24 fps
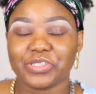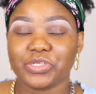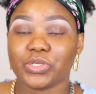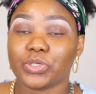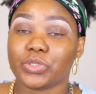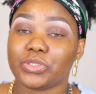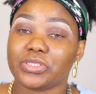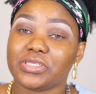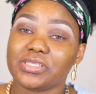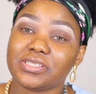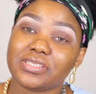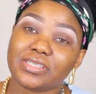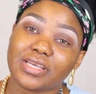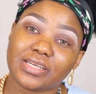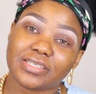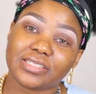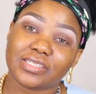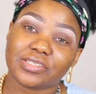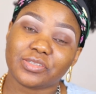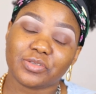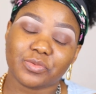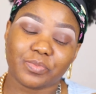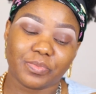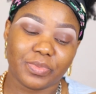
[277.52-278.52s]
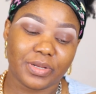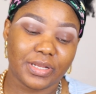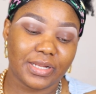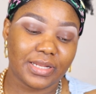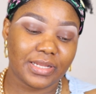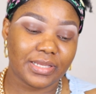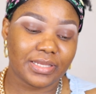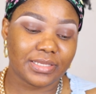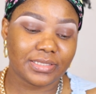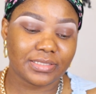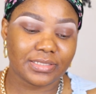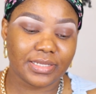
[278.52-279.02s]
so this eyeshadow
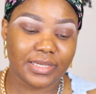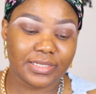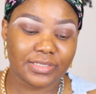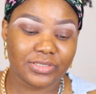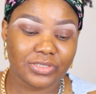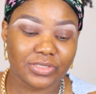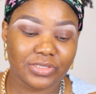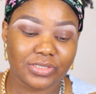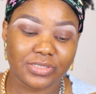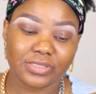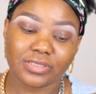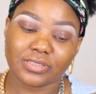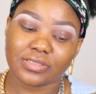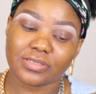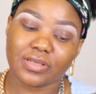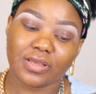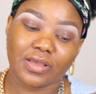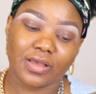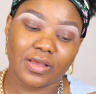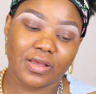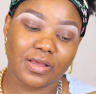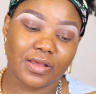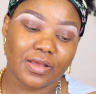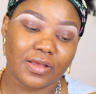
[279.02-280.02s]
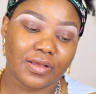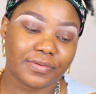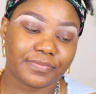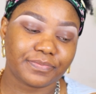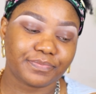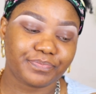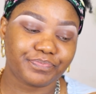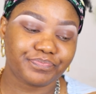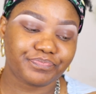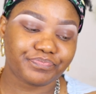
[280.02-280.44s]
palette i just uh,